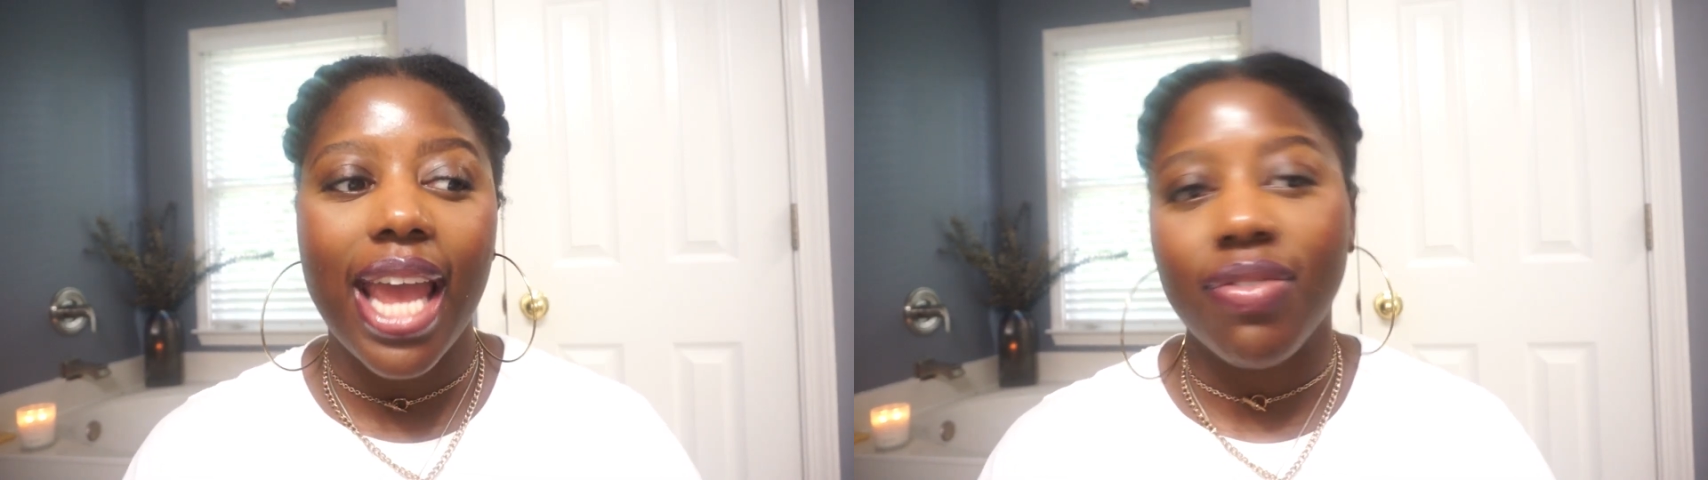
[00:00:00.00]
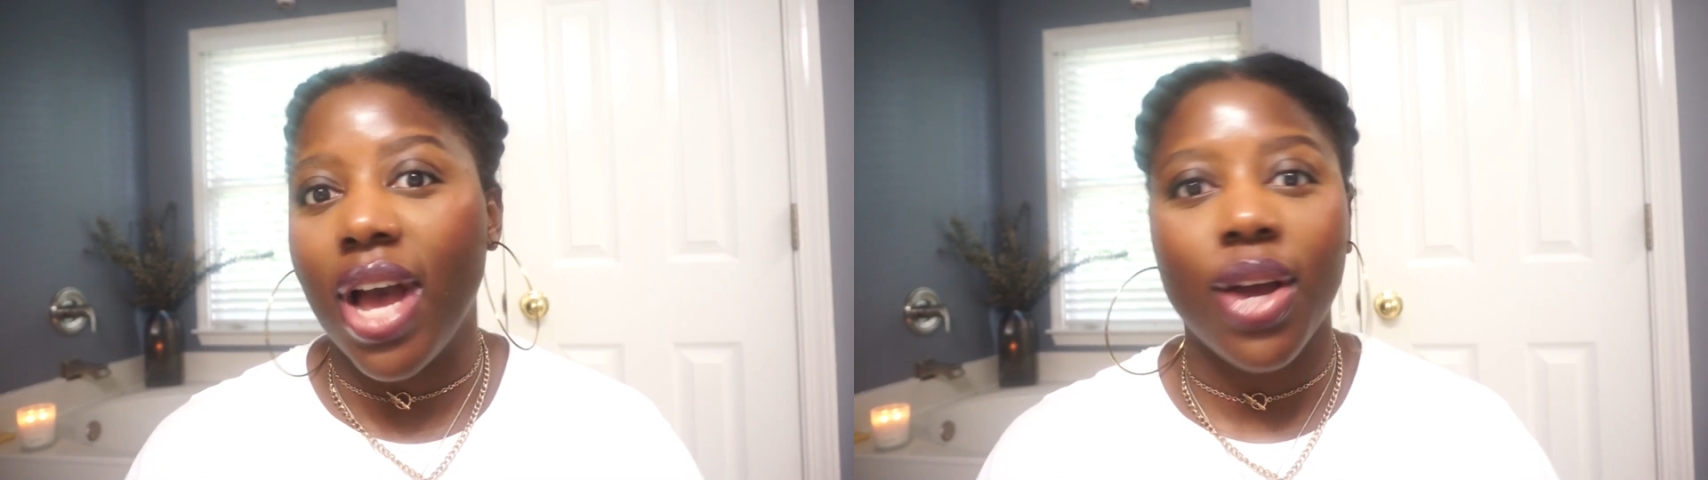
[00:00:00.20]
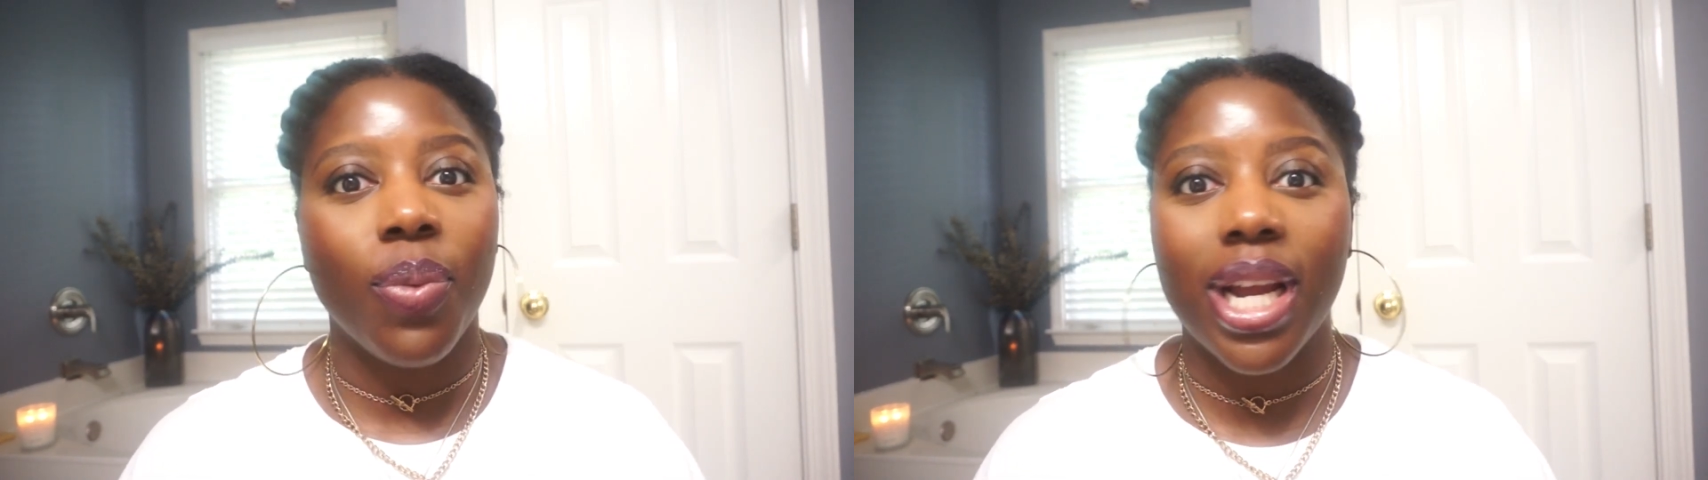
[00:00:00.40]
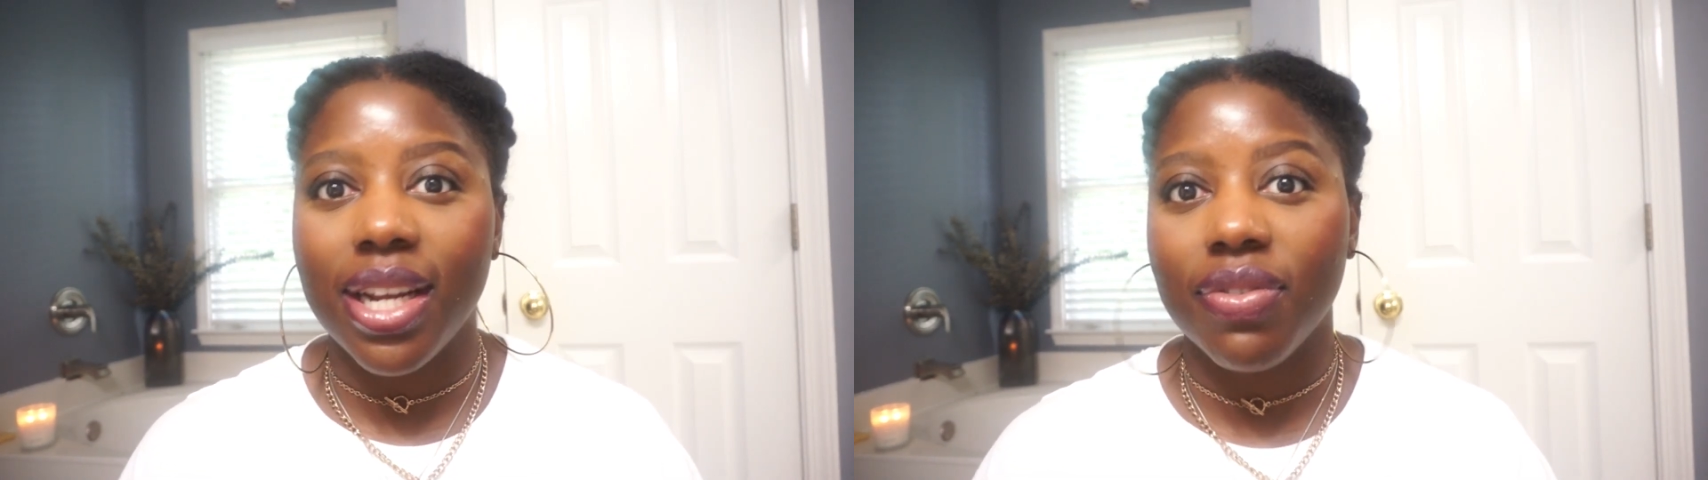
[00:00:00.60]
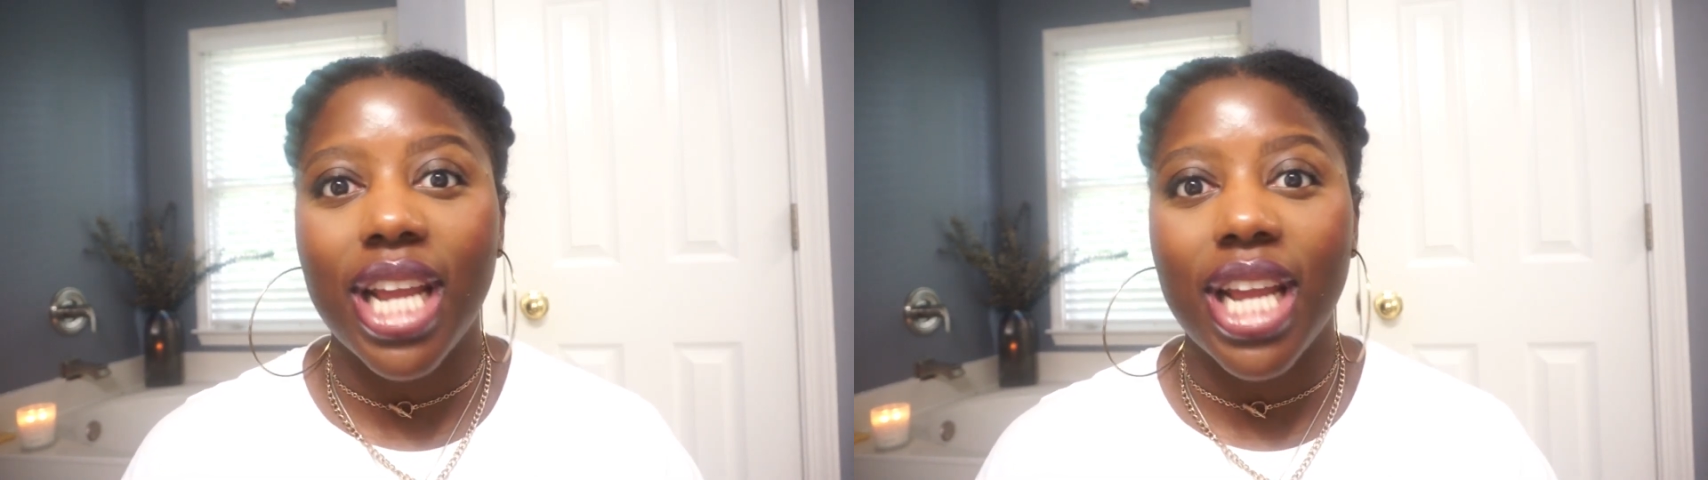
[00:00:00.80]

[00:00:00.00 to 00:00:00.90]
If I could wear it every